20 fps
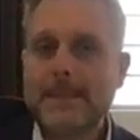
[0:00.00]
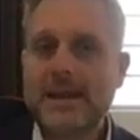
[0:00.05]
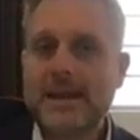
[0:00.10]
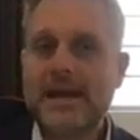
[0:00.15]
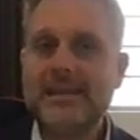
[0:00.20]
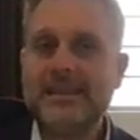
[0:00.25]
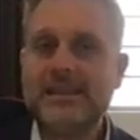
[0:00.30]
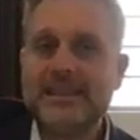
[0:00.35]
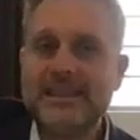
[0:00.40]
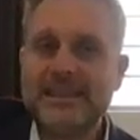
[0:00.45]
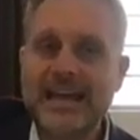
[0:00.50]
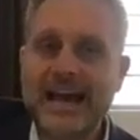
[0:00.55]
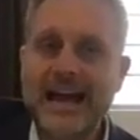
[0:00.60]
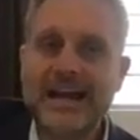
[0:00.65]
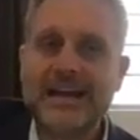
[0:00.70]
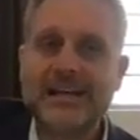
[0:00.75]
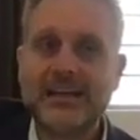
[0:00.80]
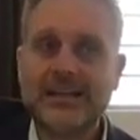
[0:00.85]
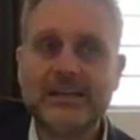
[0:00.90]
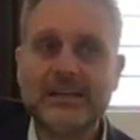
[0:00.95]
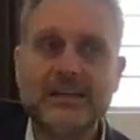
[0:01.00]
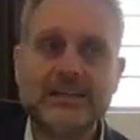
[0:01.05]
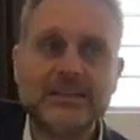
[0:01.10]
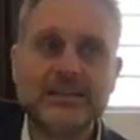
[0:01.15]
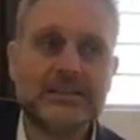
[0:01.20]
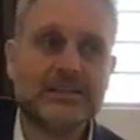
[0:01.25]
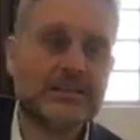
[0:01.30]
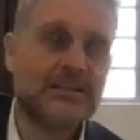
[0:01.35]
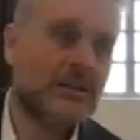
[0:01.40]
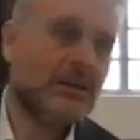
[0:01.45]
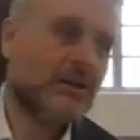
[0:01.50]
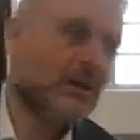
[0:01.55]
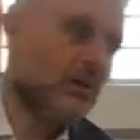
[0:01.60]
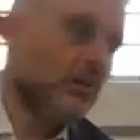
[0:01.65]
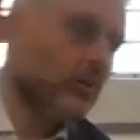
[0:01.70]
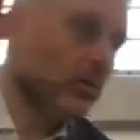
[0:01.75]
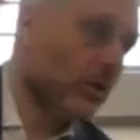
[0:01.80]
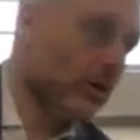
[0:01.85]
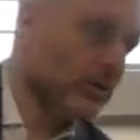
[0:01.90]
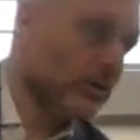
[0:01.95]
And that is
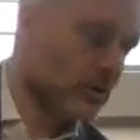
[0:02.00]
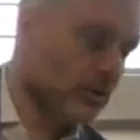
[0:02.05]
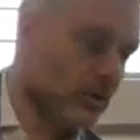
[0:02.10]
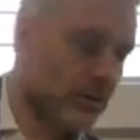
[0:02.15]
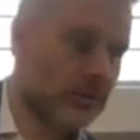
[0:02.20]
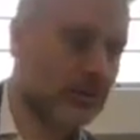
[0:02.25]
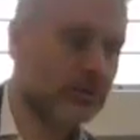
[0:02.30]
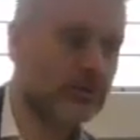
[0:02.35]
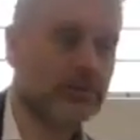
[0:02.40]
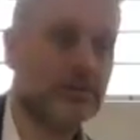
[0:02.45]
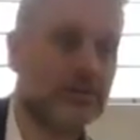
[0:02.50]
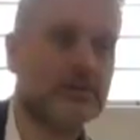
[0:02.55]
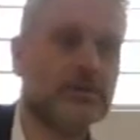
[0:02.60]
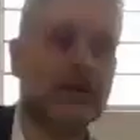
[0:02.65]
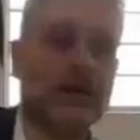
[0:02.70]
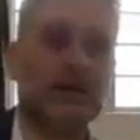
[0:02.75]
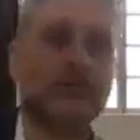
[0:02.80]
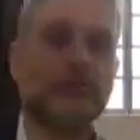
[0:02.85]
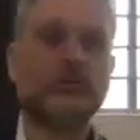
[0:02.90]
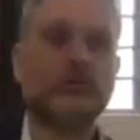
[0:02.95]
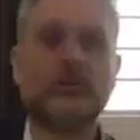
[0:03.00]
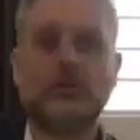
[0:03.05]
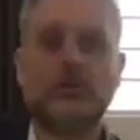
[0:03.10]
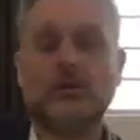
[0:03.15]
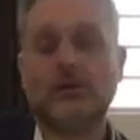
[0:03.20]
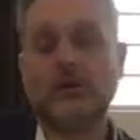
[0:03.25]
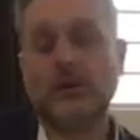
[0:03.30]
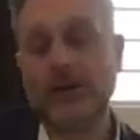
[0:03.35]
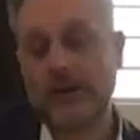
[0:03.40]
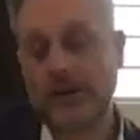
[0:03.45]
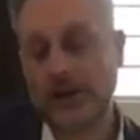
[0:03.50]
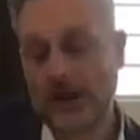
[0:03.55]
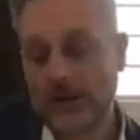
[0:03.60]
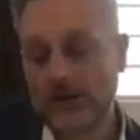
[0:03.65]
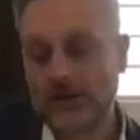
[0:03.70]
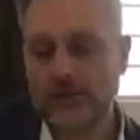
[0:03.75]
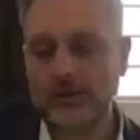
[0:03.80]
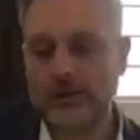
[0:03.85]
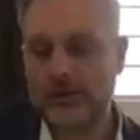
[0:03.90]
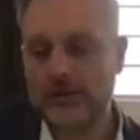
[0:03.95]
what, according to the Talmud and
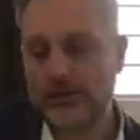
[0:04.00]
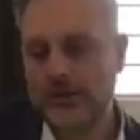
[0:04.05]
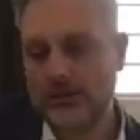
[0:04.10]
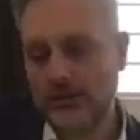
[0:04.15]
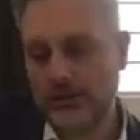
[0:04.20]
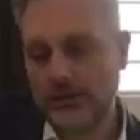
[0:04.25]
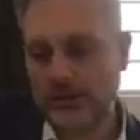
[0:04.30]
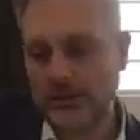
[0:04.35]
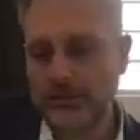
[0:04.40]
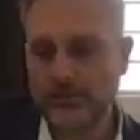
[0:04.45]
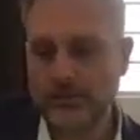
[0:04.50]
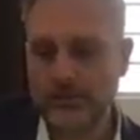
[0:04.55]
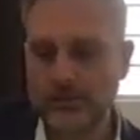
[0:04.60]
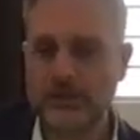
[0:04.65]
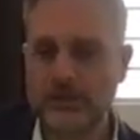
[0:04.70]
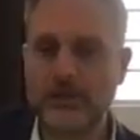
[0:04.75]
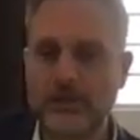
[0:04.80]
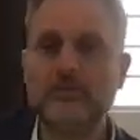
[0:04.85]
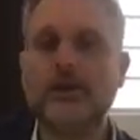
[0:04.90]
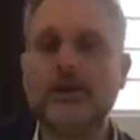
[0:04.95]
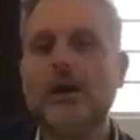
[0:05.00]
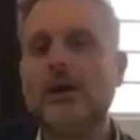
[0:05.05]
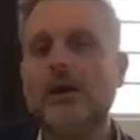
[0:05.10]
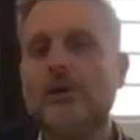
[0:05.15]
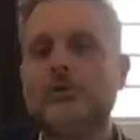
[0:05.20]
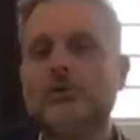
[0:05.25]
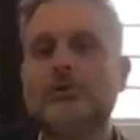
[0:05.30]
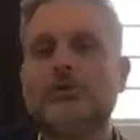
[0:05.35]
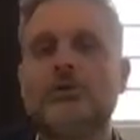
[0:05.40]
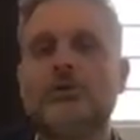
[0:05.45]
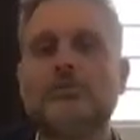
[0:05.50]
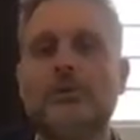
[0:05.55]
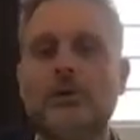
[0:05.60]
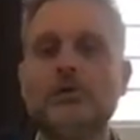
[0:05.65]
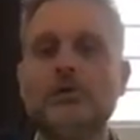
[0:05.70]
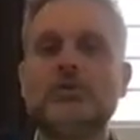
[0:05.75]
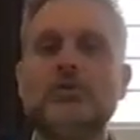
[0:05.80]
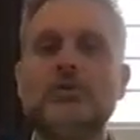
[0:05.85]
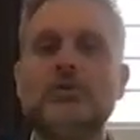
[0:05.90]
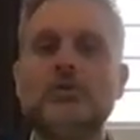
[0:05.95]
actually the Poskim, you're
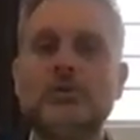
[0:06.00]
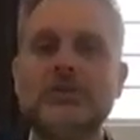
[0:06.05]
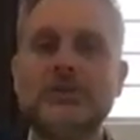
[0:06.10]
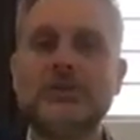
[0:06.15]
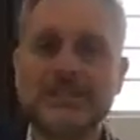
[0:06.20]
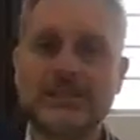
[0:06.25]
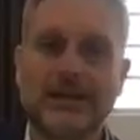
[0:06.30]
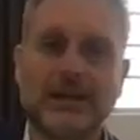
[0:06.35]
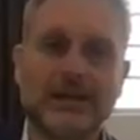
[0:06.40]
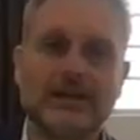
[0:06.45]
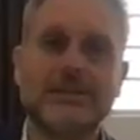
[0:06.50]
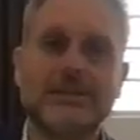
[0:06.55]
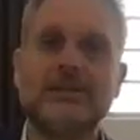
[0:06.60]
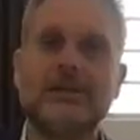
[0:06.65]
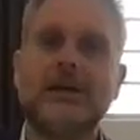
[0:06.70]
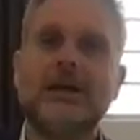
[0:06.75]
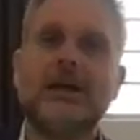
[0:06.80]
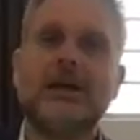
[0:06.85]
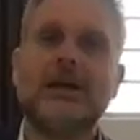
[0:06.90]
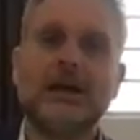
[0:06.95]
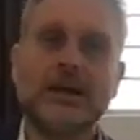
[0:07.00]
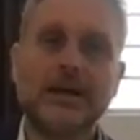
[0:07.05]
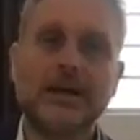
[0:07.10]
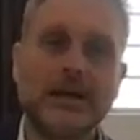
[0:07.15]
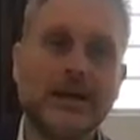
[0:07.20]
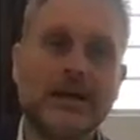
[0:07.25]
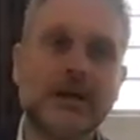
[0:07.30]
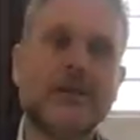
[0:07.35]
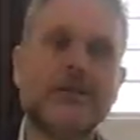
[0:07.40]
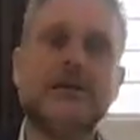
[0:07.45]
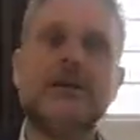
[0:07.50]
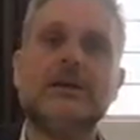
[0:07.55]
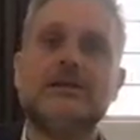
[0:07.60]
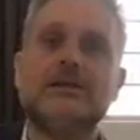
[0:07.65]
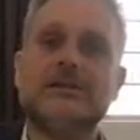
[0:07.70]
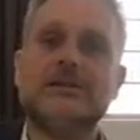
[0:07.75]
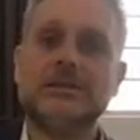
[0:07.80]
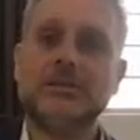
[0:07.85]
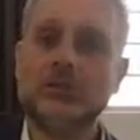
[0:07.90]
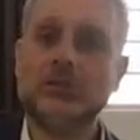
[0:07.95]
supposed to recite in
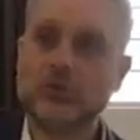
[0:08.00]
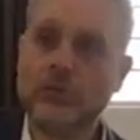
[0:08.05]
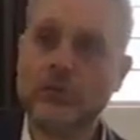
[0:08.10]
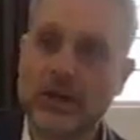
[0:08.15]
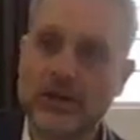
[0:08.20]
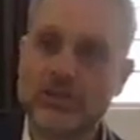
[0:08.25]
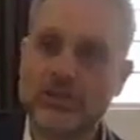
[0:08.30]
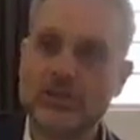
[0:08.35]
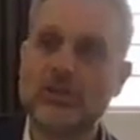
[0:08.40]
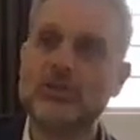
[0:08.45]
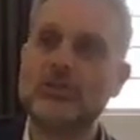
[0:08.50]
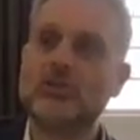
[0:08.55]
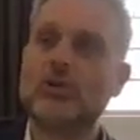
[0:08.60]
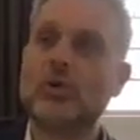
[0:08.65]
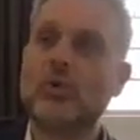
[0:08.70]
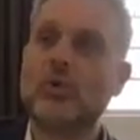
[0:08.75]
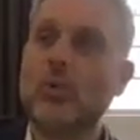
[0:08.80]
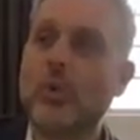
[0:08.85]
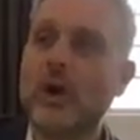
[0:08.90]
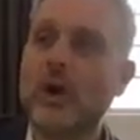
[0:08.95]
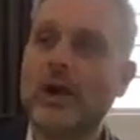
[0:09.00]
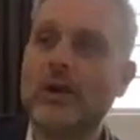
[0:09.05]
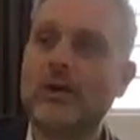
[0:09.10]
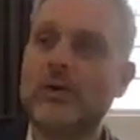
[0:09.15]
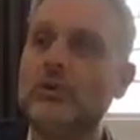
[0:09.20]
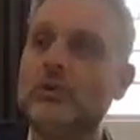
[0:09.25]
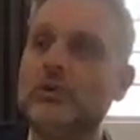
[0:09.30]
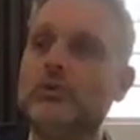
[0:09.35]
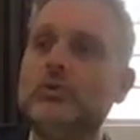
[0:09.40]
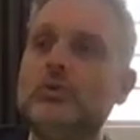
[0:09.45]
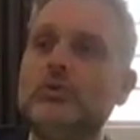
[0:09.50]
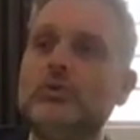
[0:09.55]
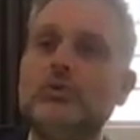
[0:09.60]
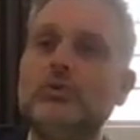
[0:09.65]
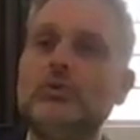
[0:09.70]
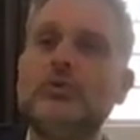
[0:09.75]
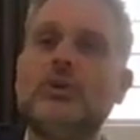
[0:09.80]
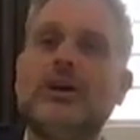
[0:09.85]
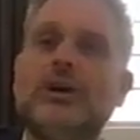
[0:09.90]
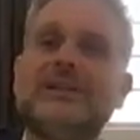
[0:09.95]
situations where you
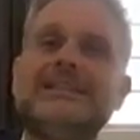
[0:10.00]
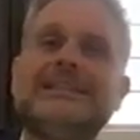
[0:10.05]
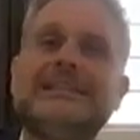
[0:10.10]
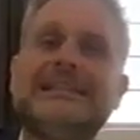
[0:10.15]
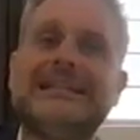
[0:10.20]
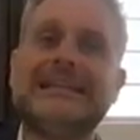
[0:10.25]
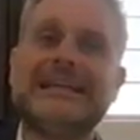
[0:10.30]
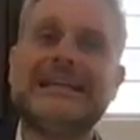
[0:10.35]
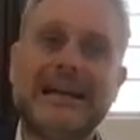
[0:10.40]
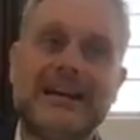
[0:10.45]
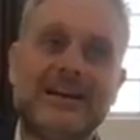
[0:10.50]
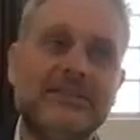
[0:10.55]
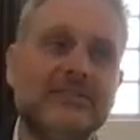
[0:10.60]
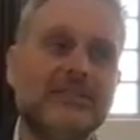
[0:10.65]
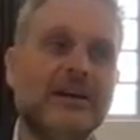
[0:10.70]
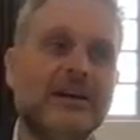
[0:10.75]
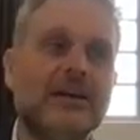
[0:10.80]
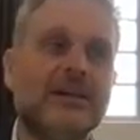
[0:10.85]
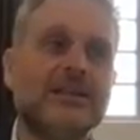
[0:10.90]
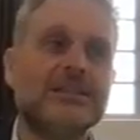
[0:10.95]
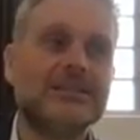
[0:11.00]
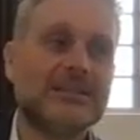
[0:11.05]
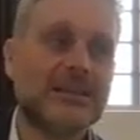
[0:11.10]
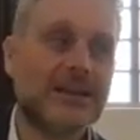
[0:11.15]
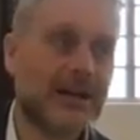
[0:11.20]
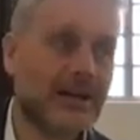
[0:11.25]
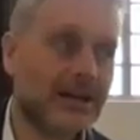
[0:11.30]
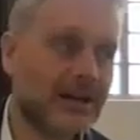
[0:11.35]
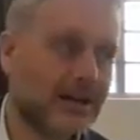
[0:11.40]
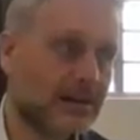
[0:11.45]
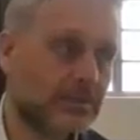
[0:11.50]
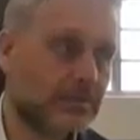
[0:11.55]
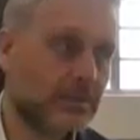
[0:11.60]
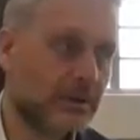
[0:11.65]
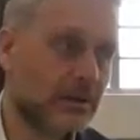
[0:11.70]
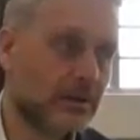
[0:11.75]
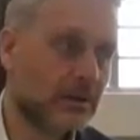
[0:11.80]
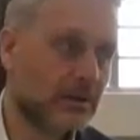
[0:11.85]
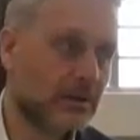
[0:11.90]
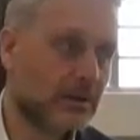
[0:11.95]
do not have time